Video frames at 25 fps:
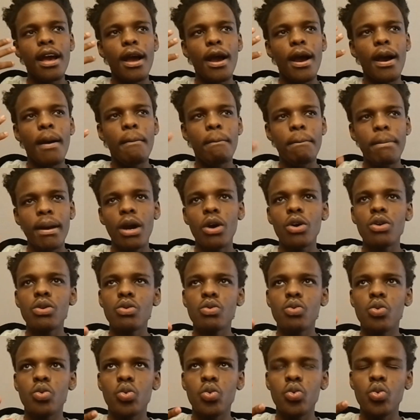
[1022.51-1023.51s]

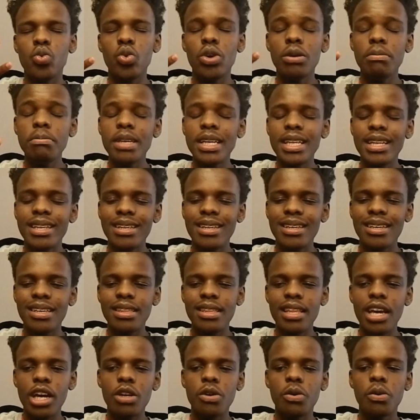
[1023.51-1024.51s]
about women in
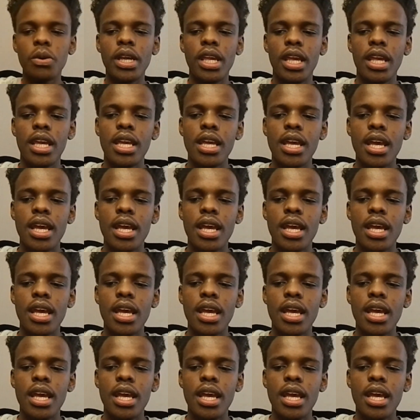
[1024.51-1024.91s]
that way